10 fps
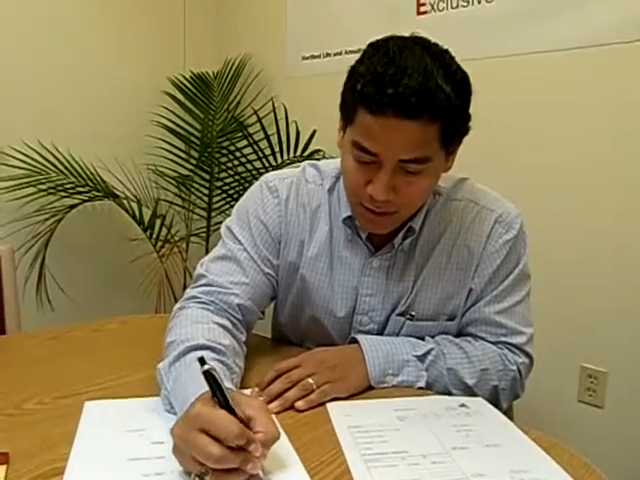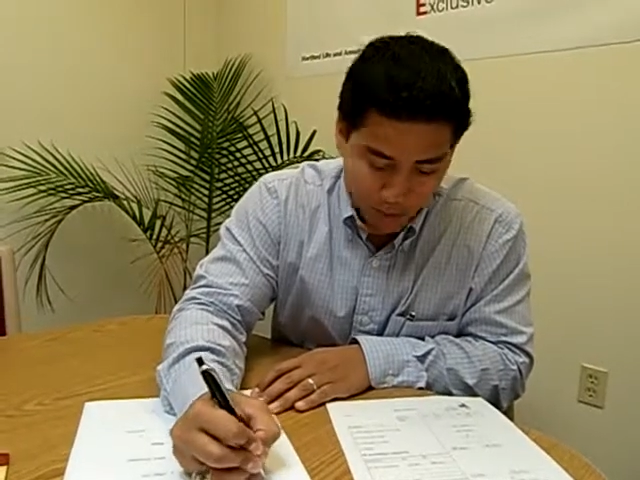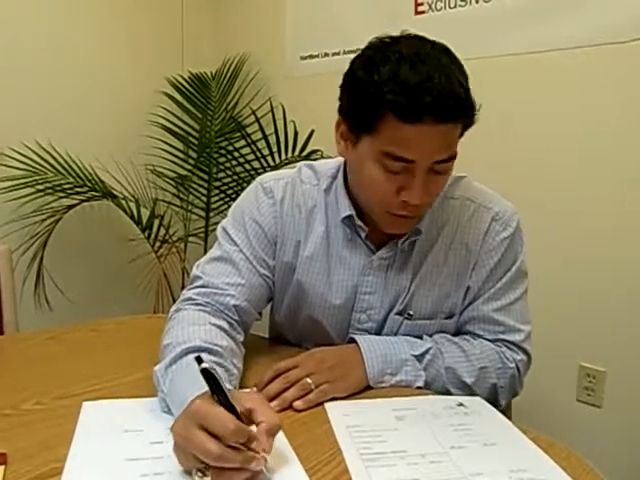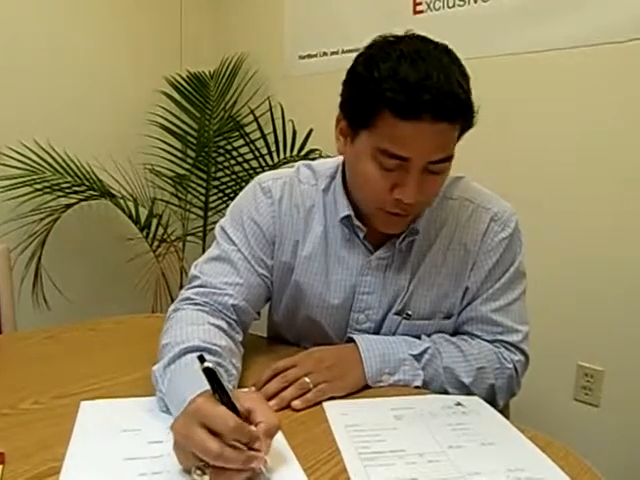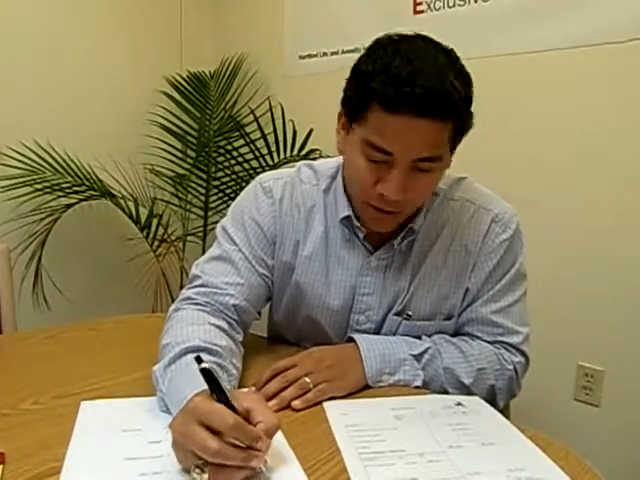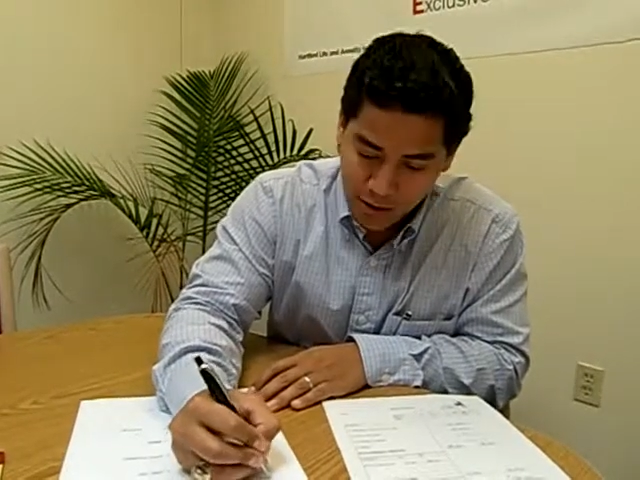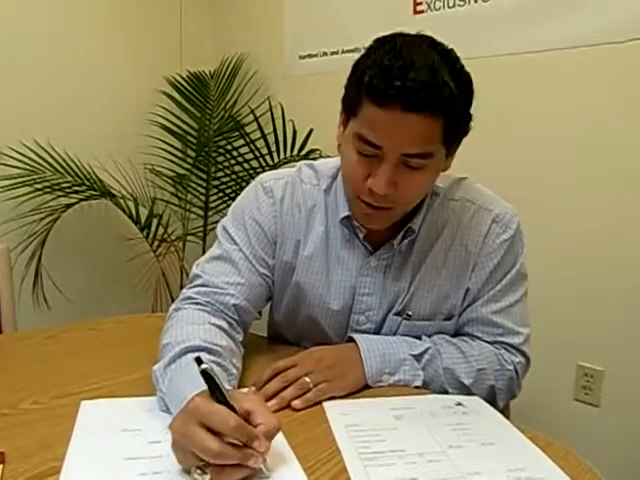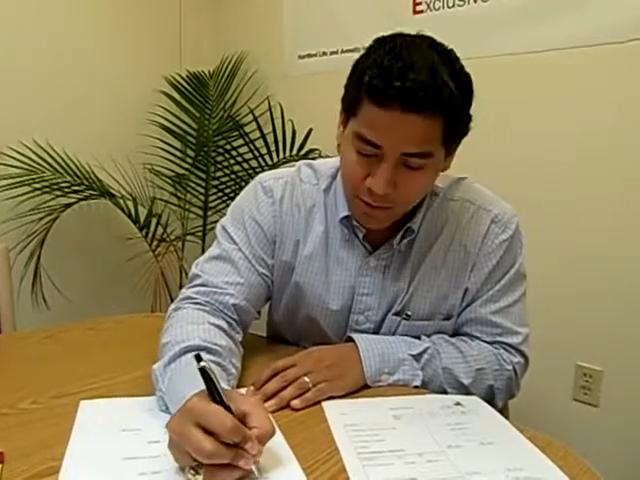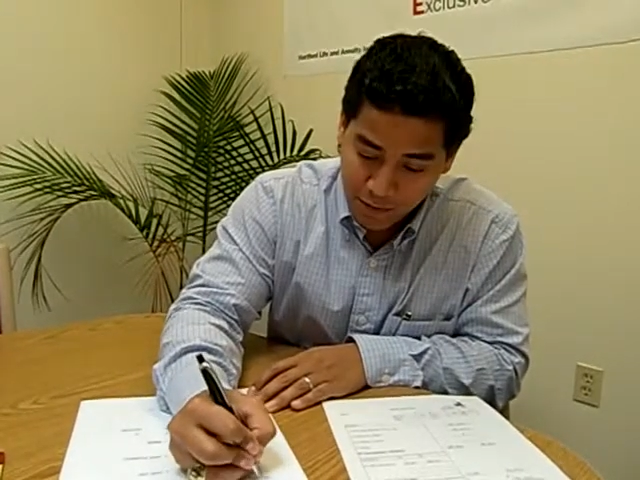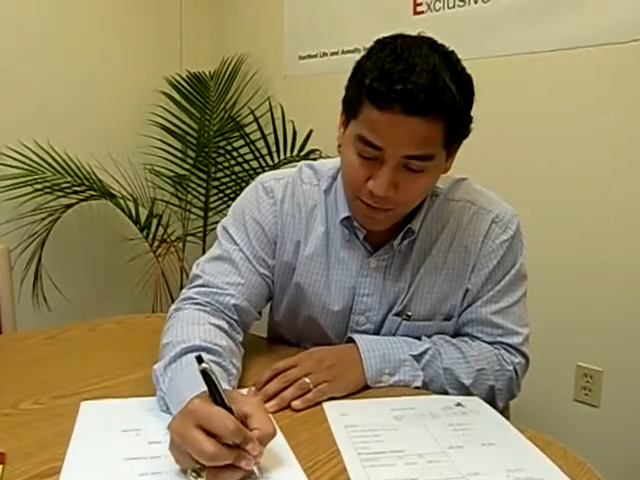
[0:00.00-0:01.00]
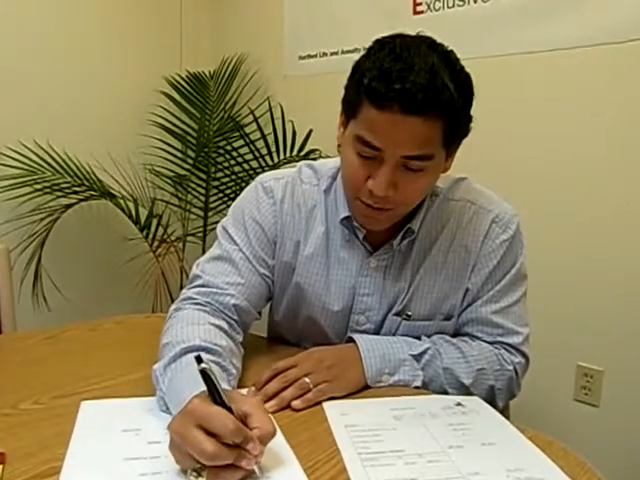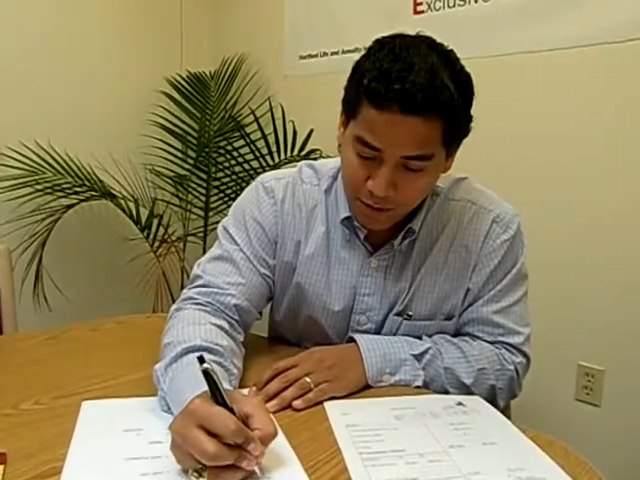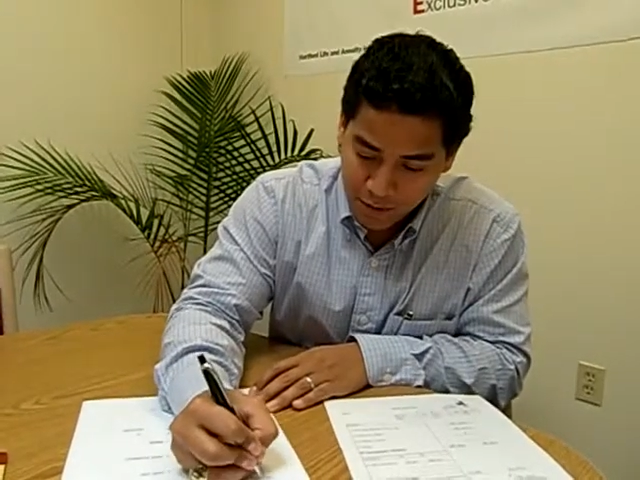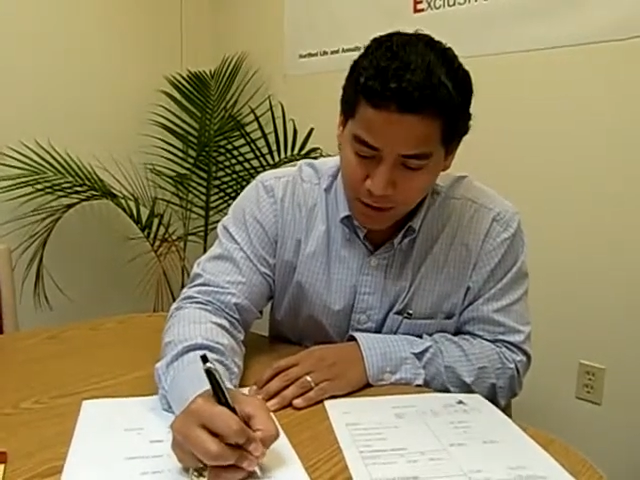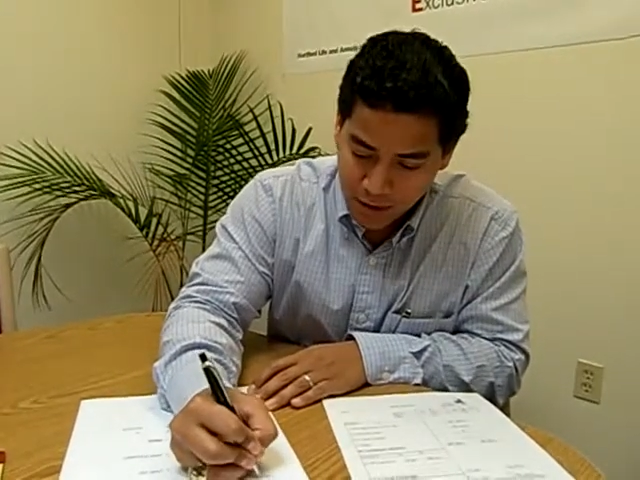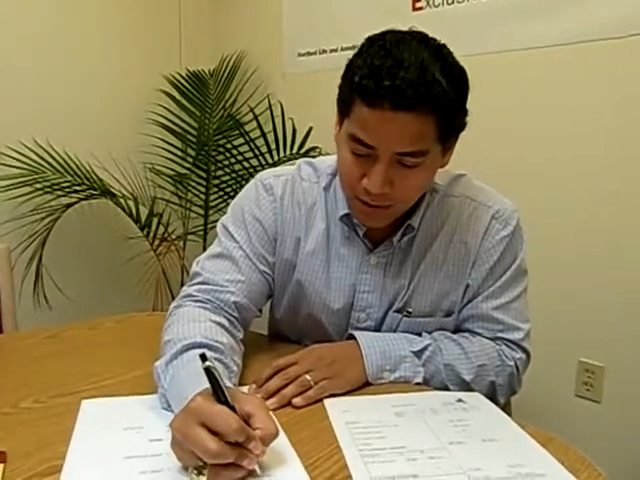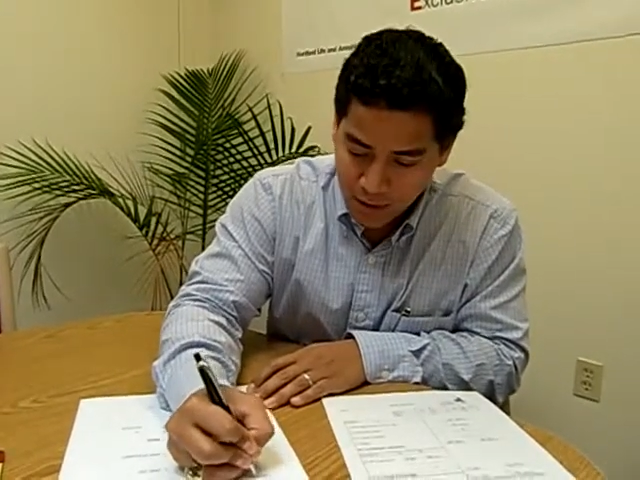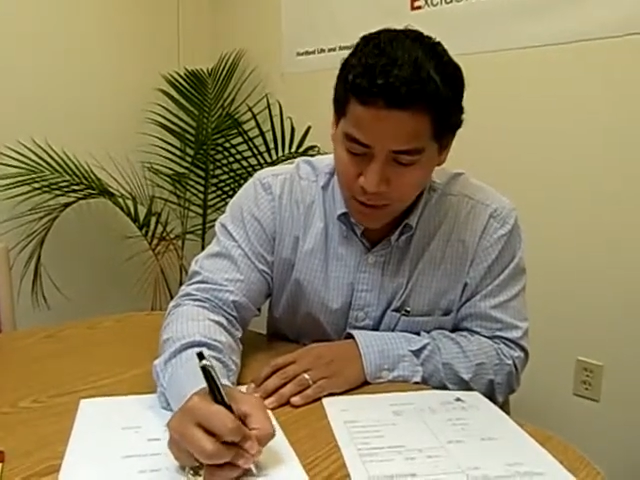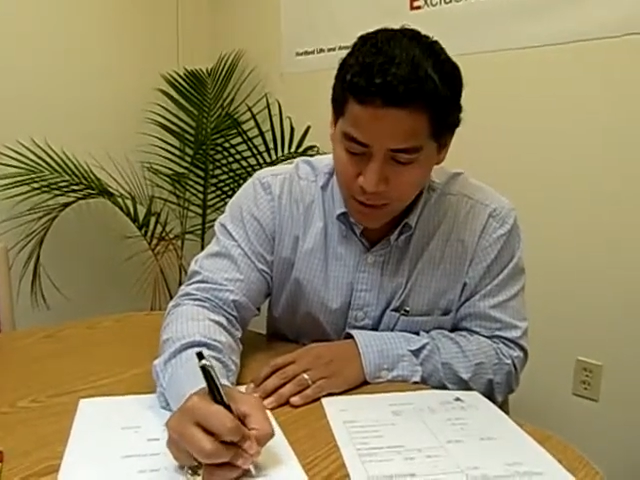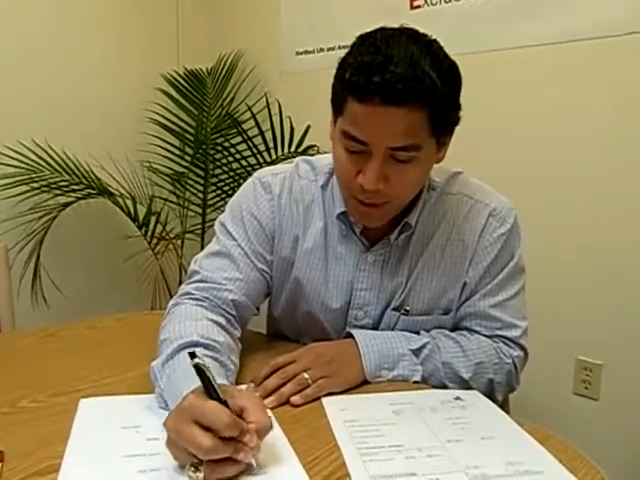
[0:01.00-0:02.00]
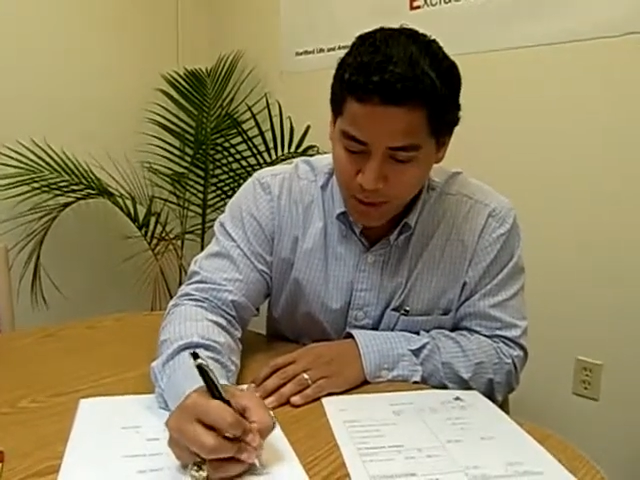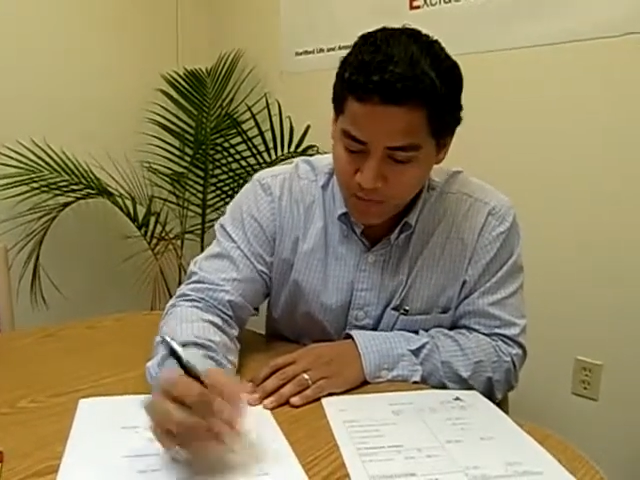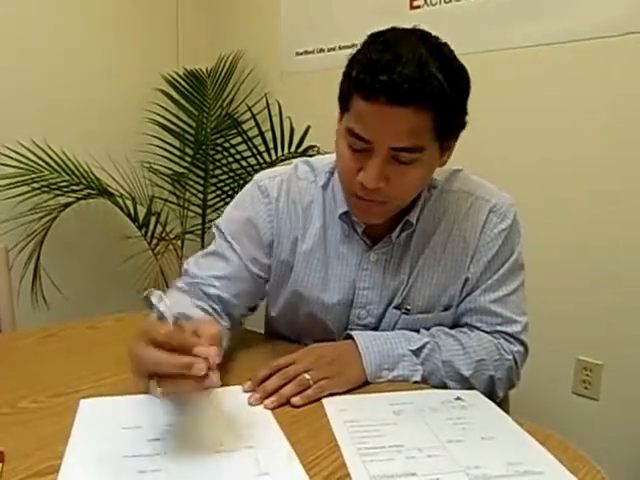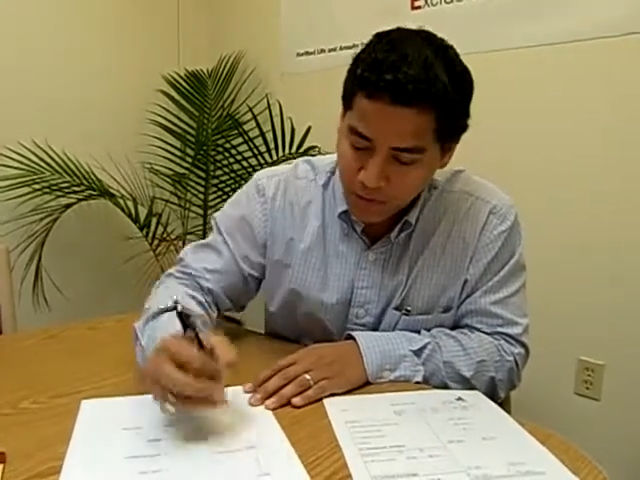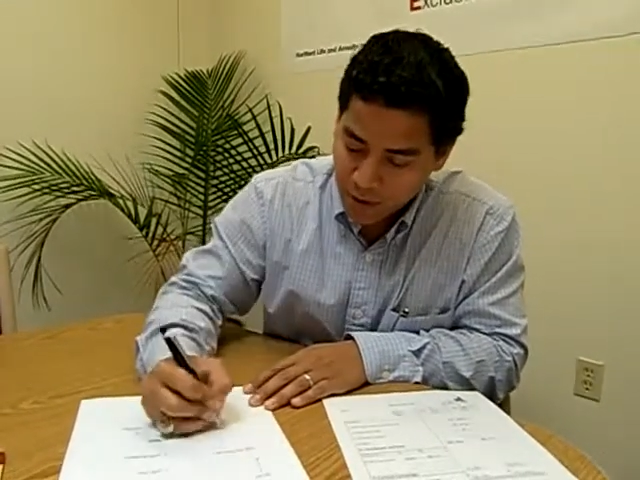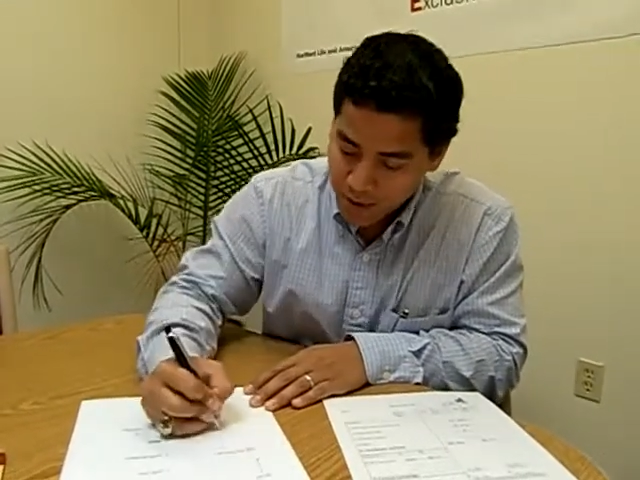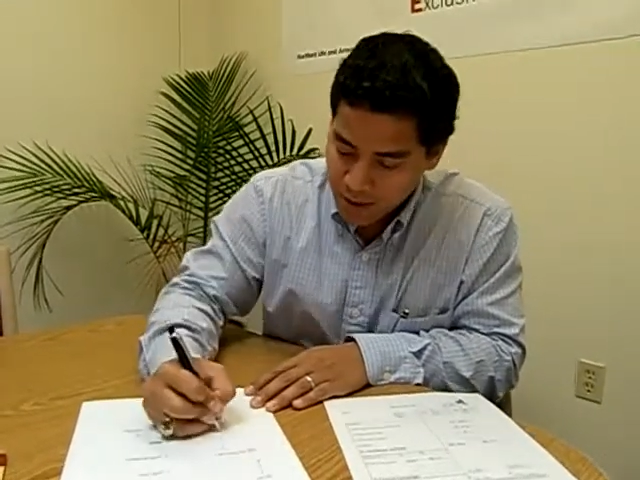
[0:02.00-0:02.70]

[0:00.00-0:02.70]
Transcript: I'm sorry, $150,000 for that matter. Okay?